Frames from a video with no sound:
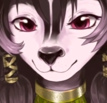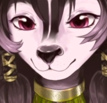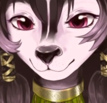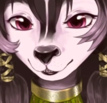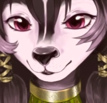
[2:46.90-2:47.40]

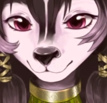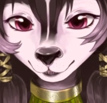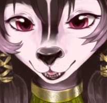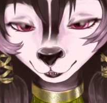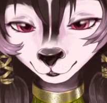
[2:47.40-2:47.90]
What
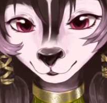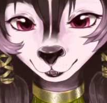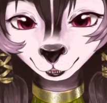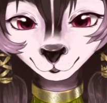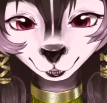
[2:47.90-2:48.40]
makes
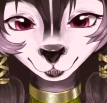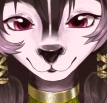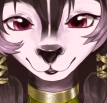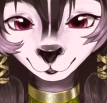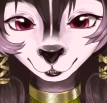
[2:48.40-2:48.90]
these
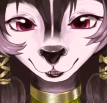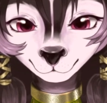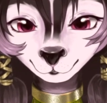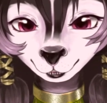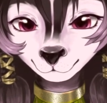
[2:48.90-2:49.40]
types of
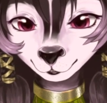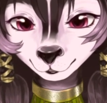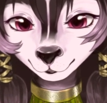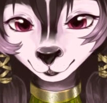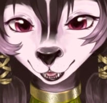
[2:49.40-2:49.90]
times
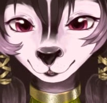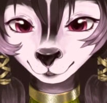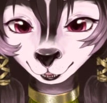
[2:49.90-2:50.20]
difficult is